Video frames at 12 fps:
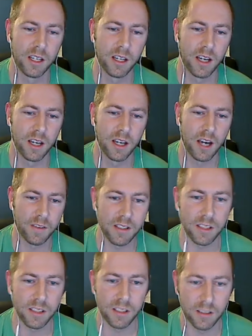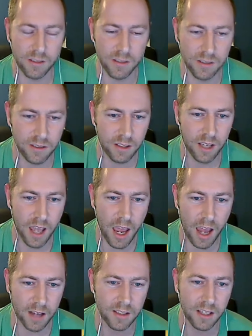obviously there's
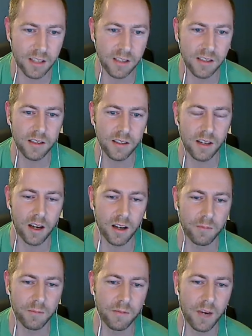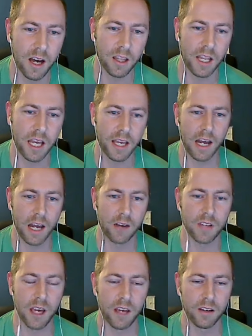access online
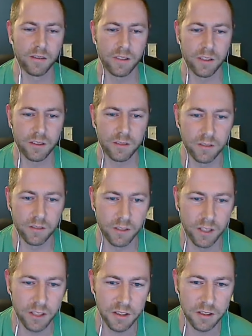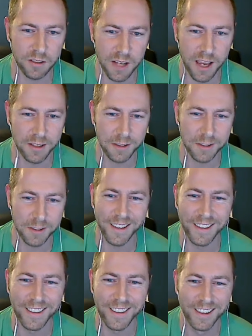outside of the traditional channels
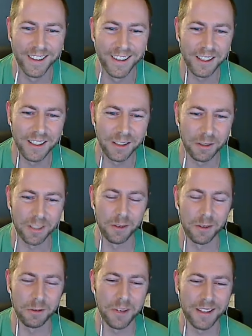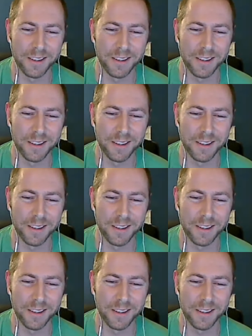that you can locate